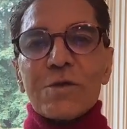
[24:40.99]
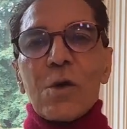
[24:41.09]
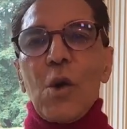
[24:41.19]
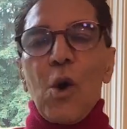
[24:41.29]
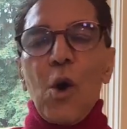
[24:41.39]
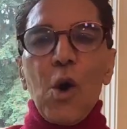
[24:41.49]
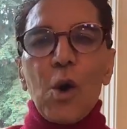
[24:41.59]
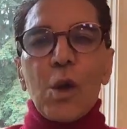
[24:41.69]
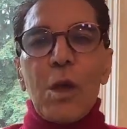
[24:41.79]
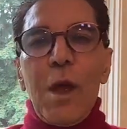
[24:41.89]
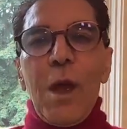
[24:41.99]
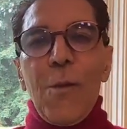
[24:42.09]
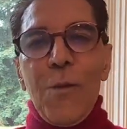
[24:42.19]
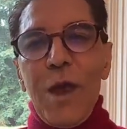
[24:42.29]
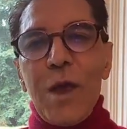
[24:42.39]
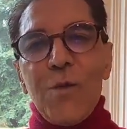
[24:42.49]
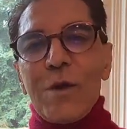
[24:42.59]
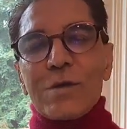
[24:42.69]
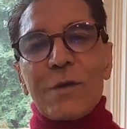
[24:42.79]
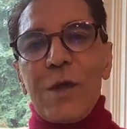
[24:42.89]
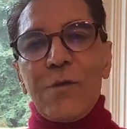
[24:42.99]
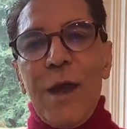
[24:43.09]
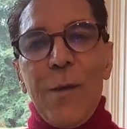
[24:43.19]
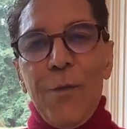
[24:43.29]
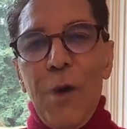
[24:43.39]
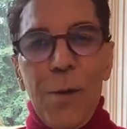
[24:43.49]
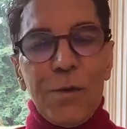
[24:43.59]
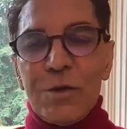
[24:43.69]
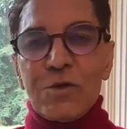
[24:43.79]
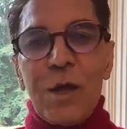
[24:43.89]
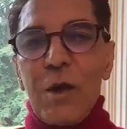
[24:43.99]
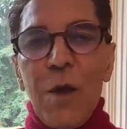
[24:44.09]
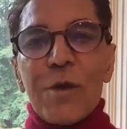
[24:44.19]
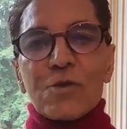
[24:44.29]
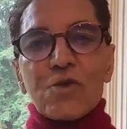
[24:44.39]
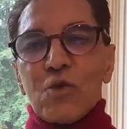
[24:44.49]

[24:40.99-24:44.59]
These are all papers that we have published and other